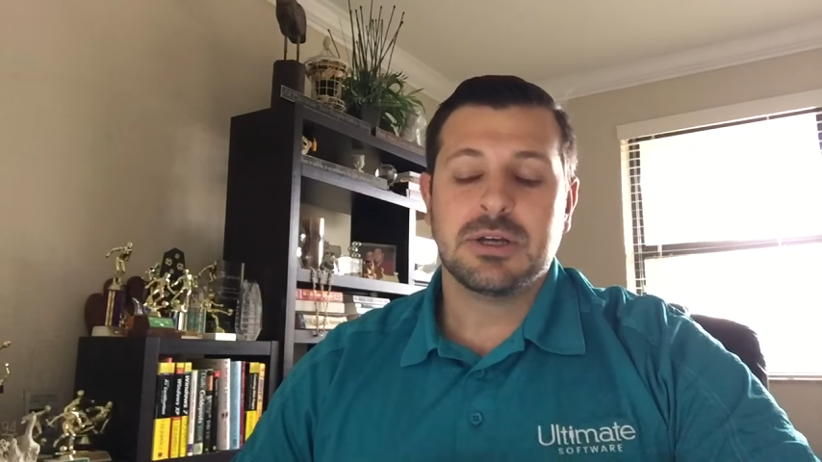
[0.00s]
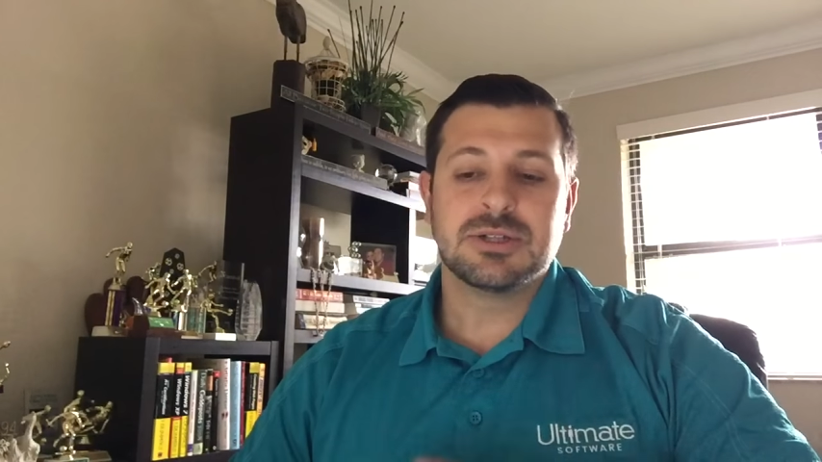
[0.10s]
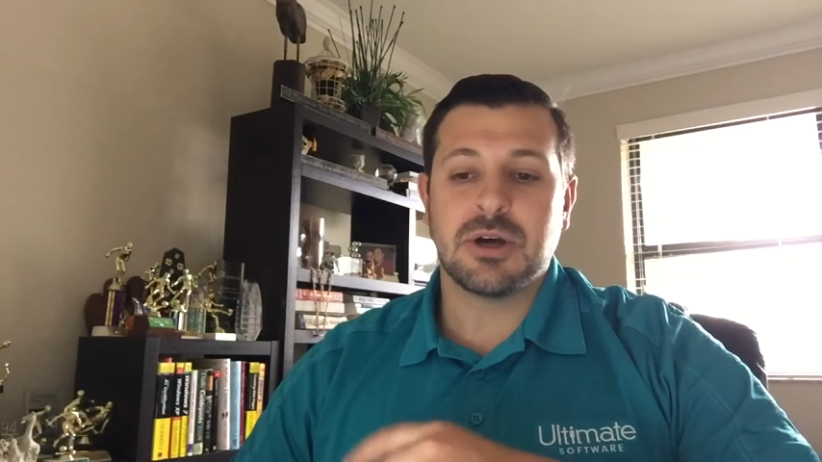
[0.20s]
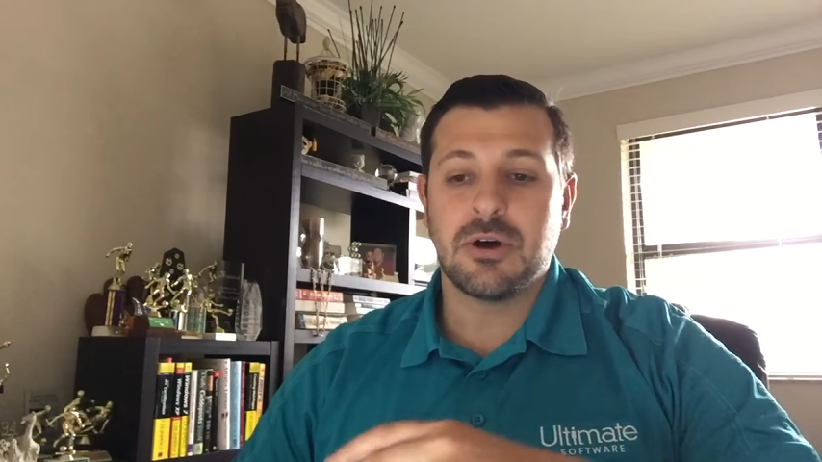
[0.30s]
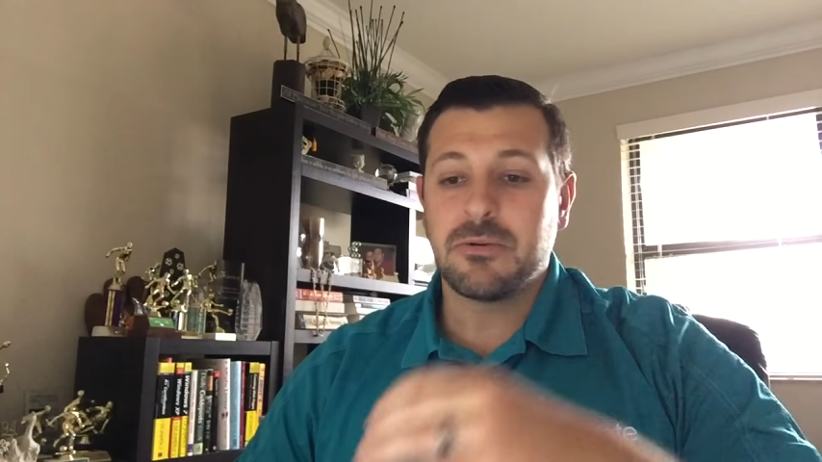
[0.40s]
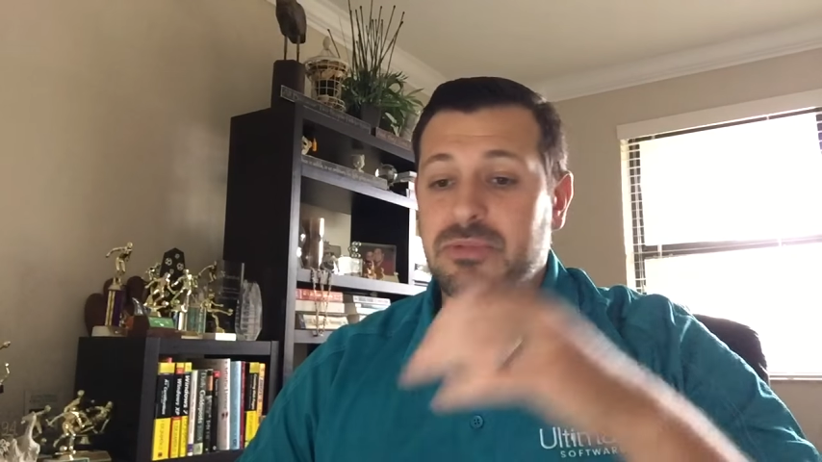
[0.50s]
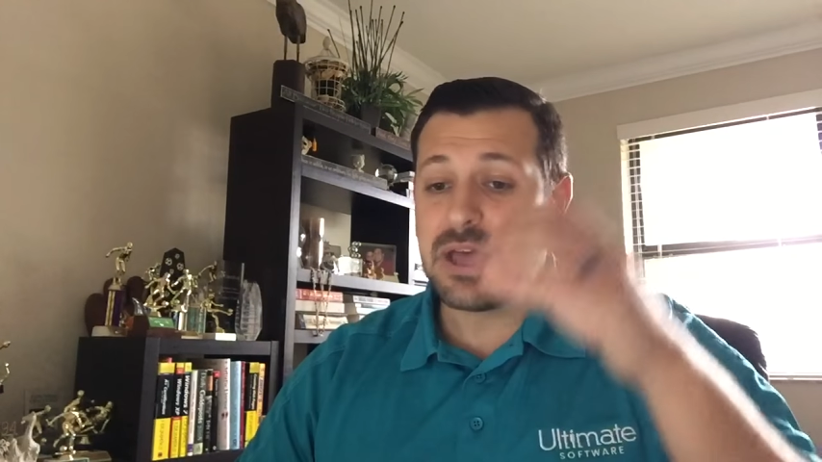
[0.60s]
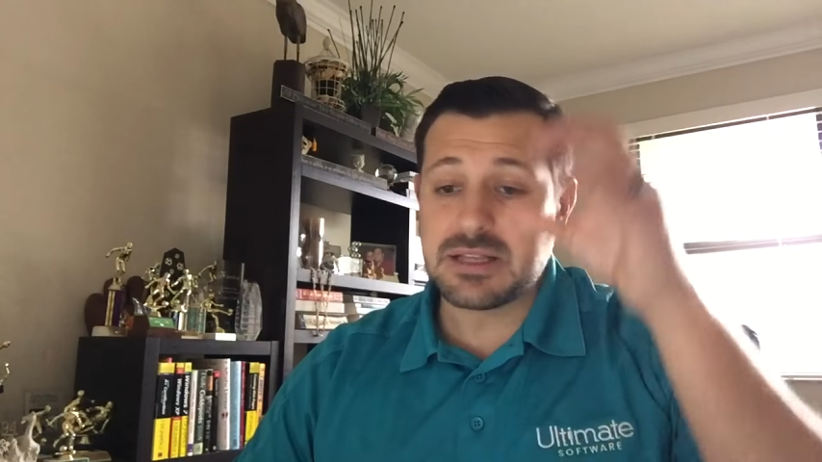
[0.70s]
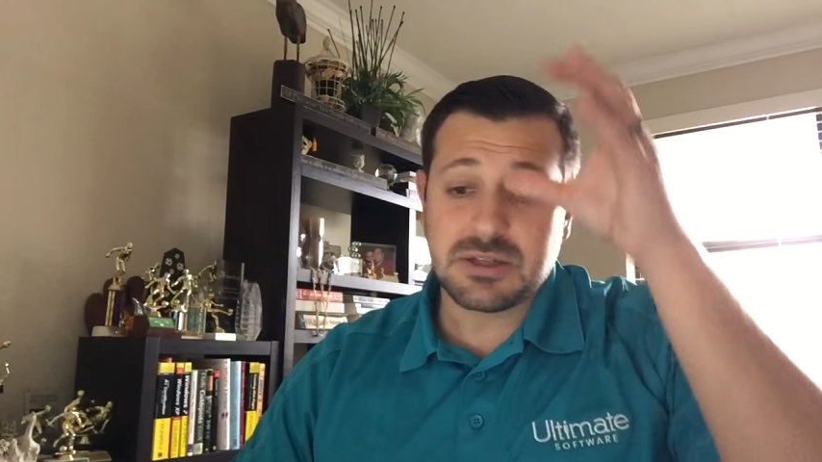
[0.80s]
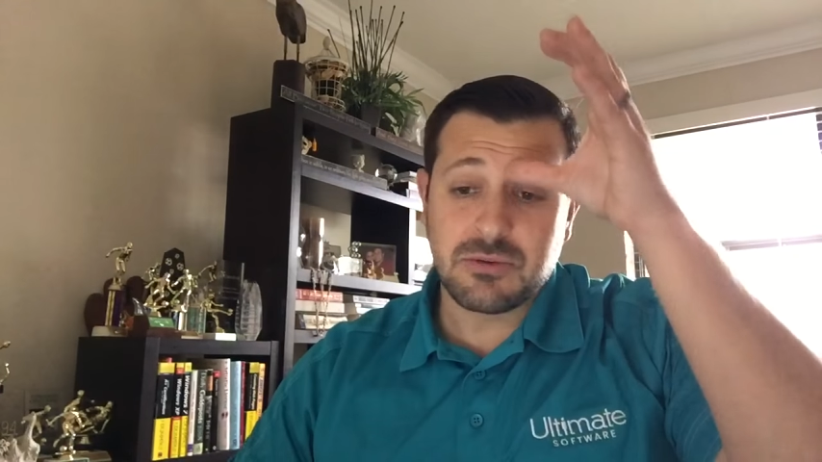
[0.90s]
So
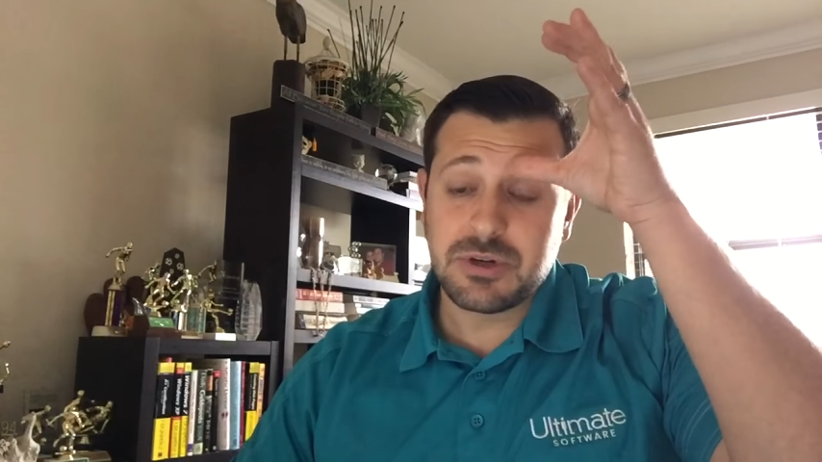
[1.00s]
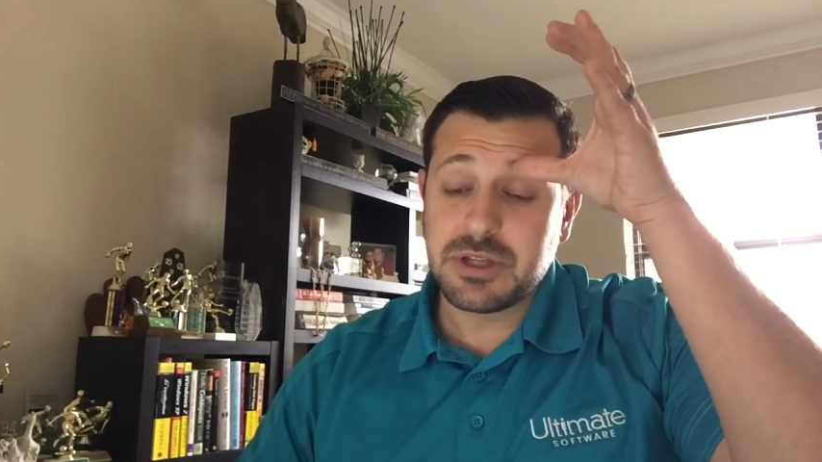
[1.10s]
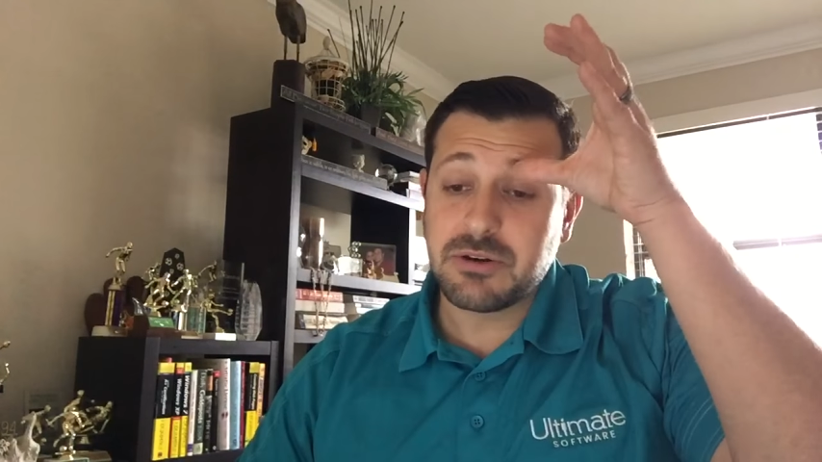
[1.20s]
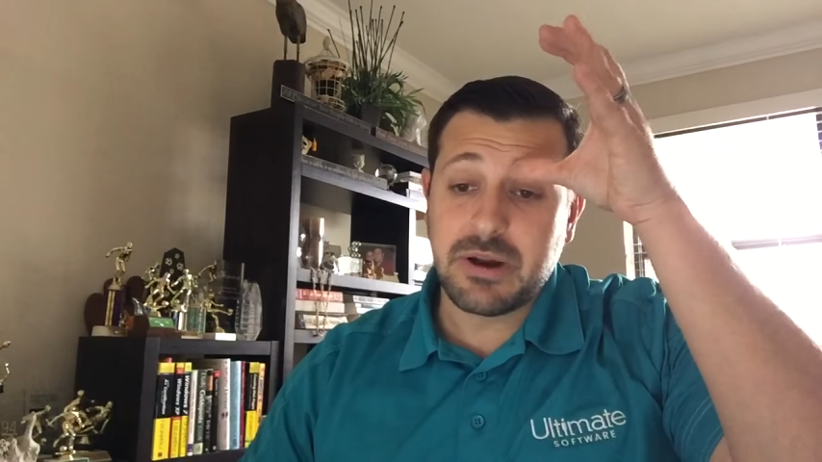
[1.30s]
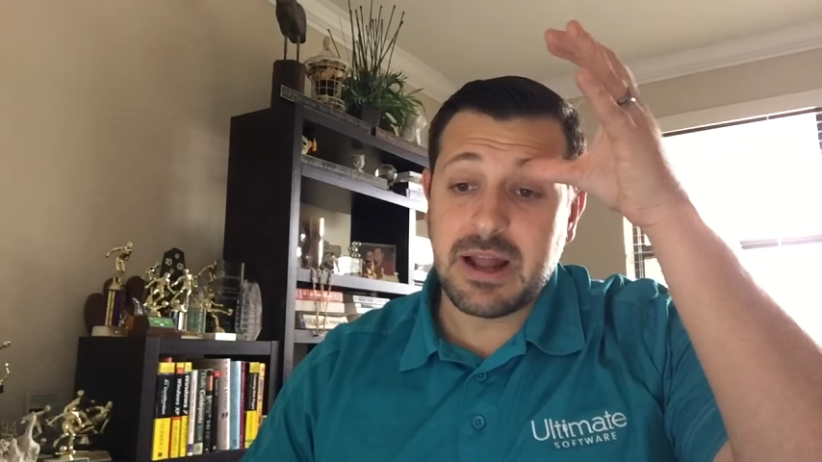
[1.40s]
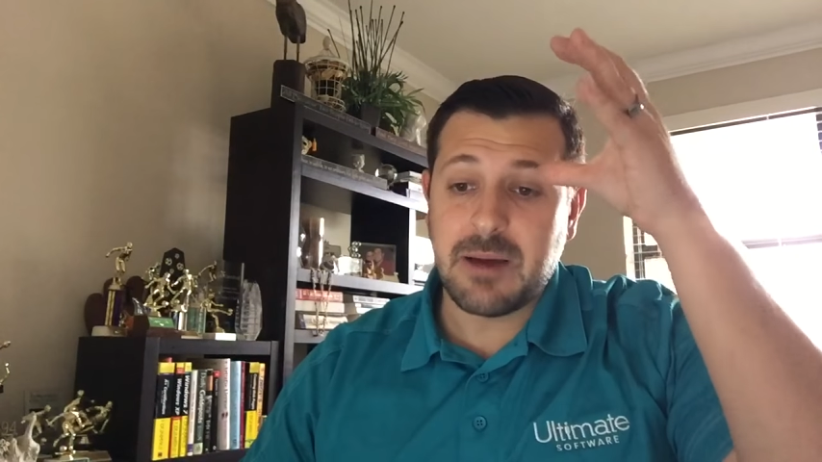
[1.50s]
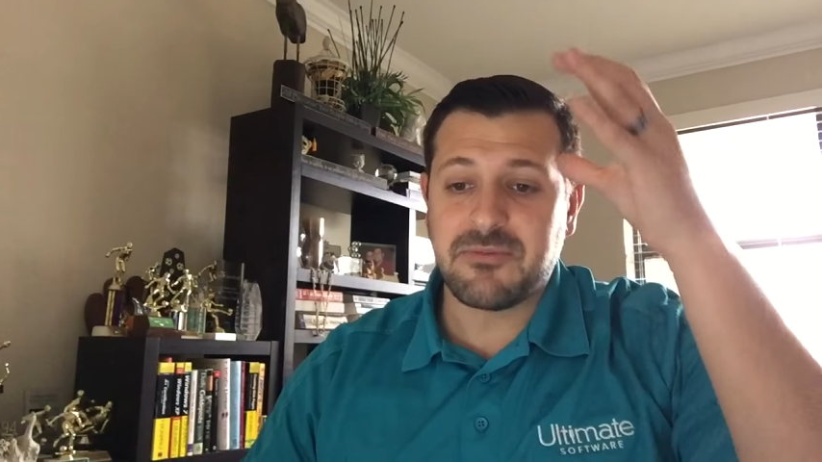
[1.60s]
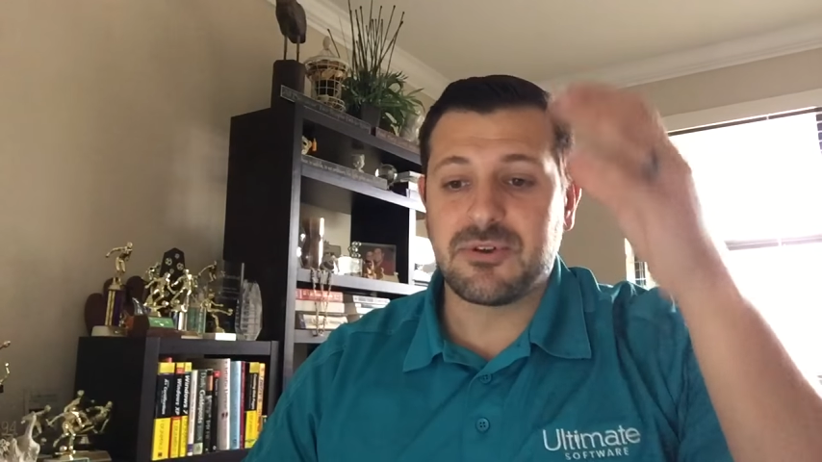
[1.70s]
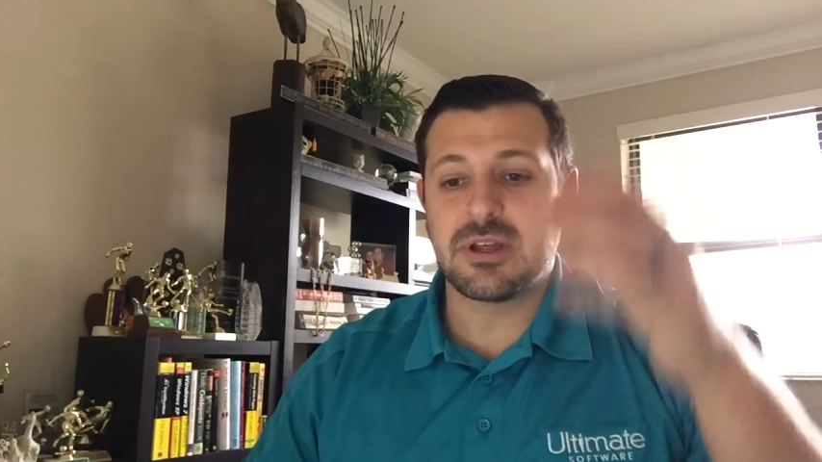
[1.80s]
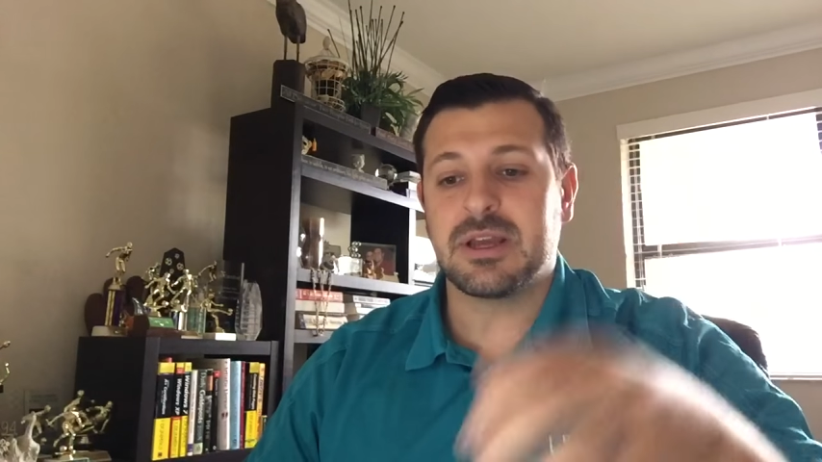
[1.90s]
that's a really great
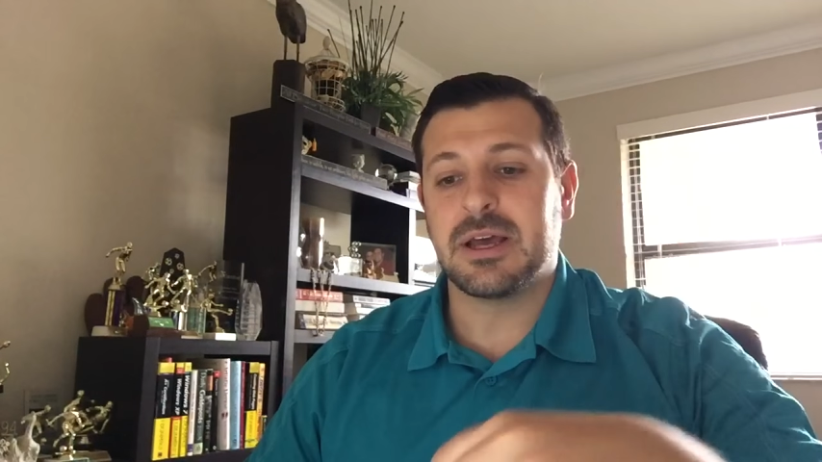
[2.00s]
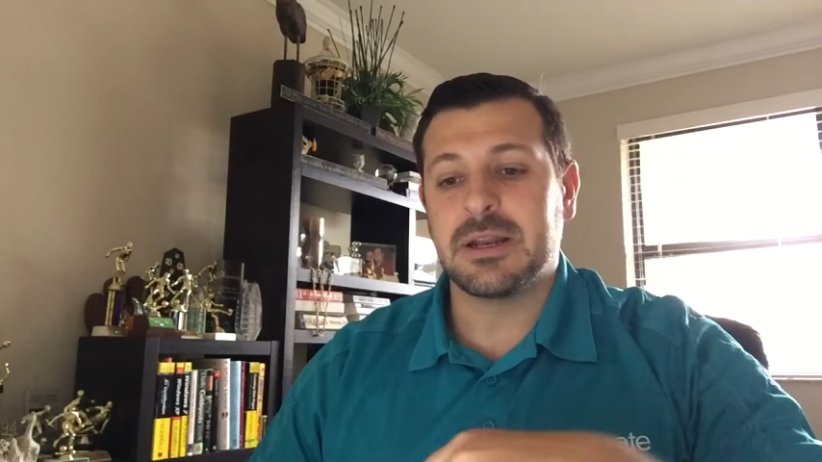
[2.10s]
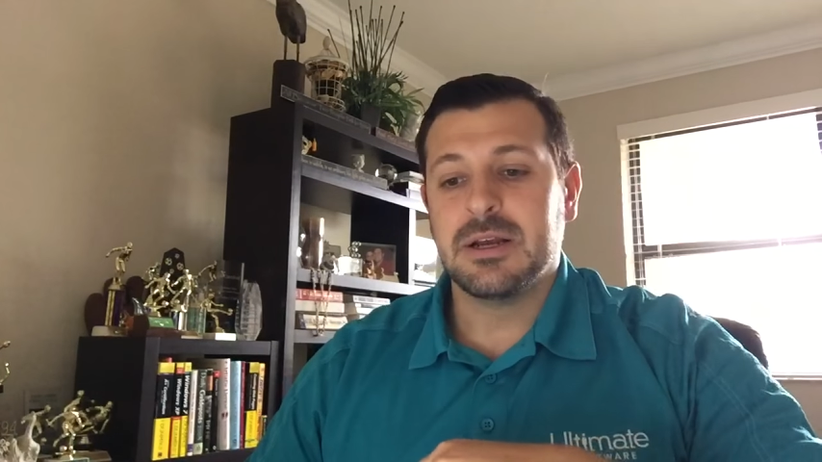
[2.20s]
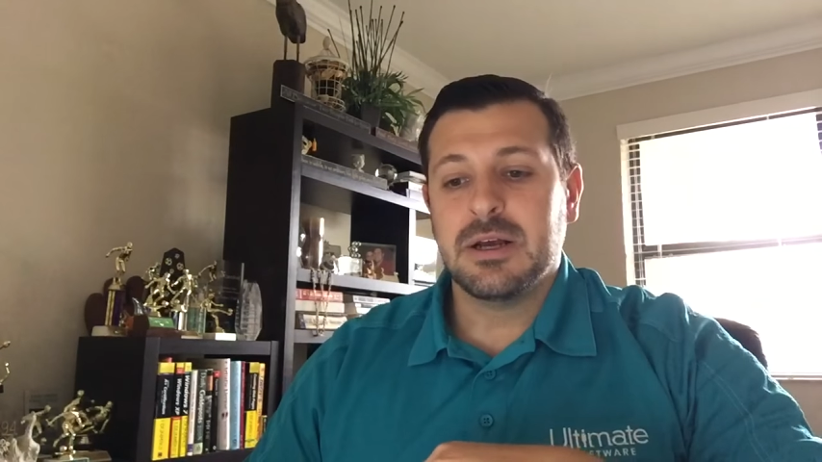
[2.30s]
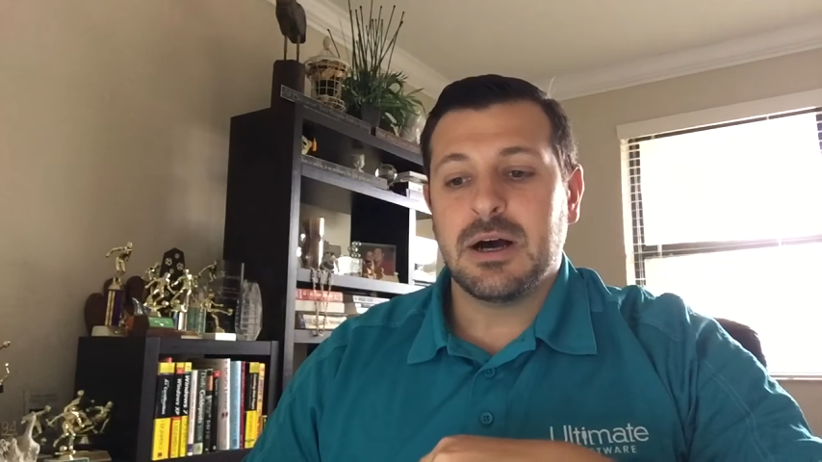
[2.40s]
app for you to get.